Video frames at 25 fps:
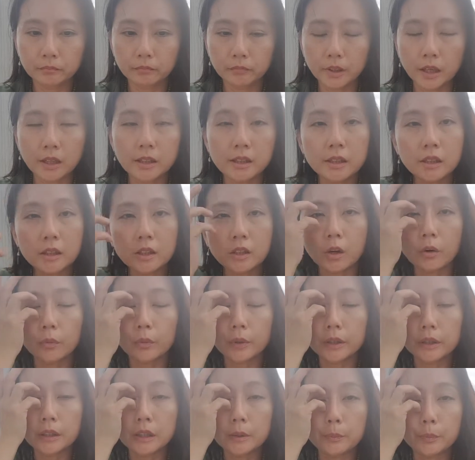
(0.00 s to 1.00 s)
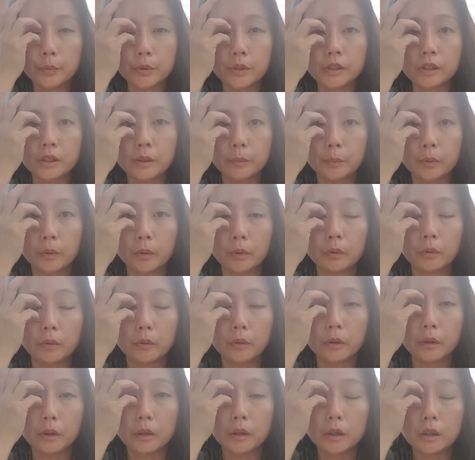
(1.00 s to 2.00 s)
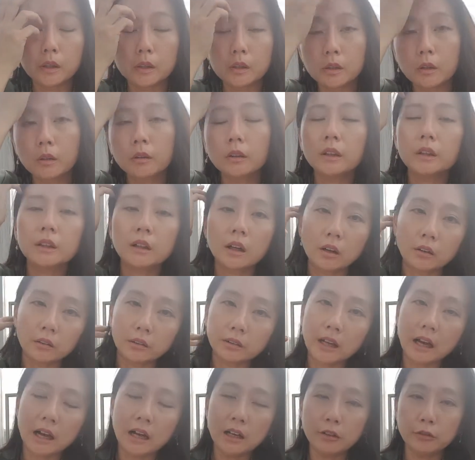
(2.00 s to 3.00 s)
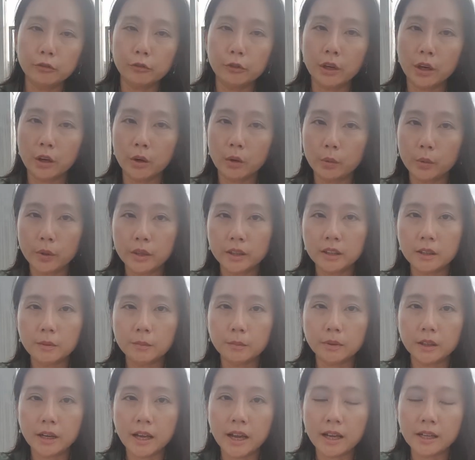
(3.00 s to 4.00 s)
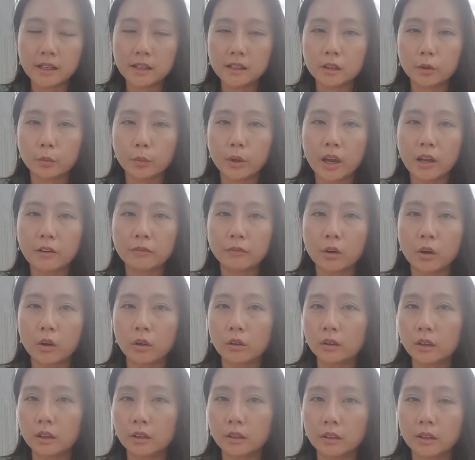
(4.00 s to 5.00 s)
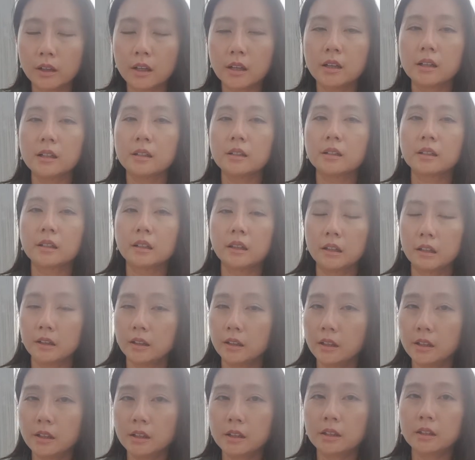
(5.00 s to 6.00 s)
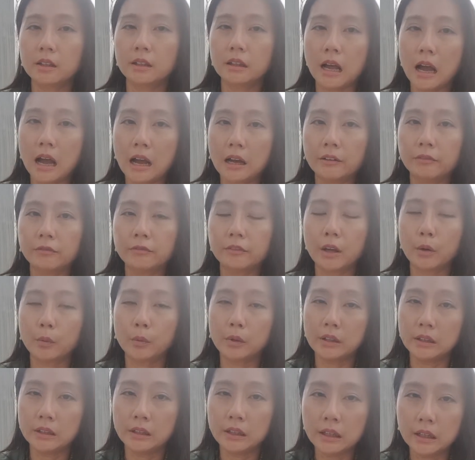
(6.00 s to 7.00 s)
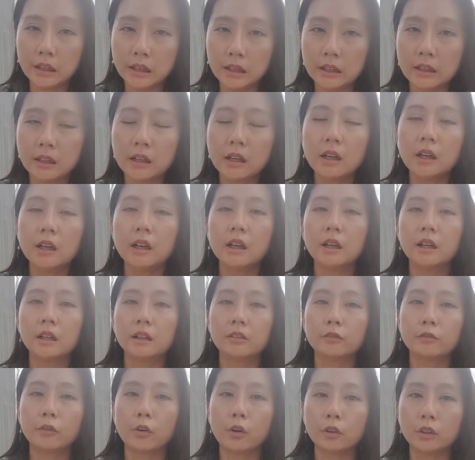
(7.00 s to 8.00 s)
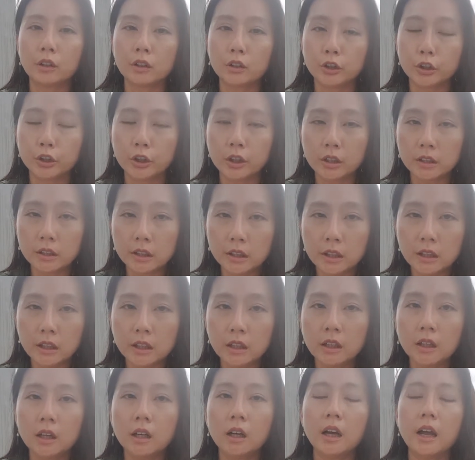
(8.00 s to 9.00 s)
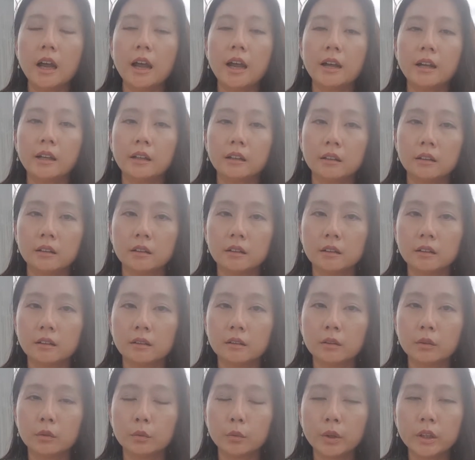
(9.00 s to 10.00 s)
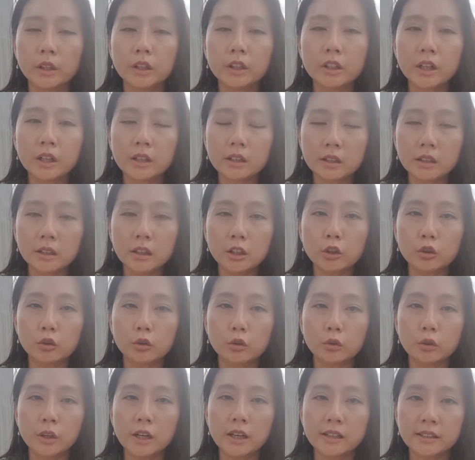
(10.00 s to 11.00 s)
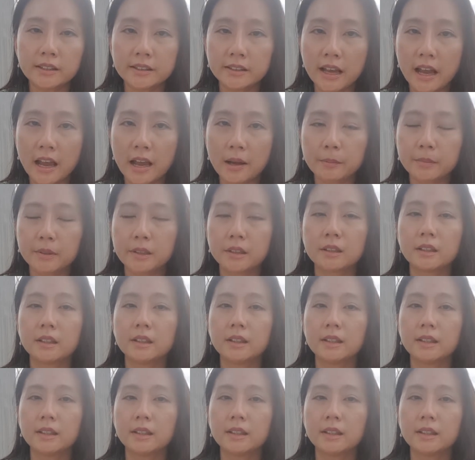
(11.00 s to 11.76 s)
there's this already principle. So in our life, we are already blessed. We have all the things in this life that we need for the journey, and we just need to accept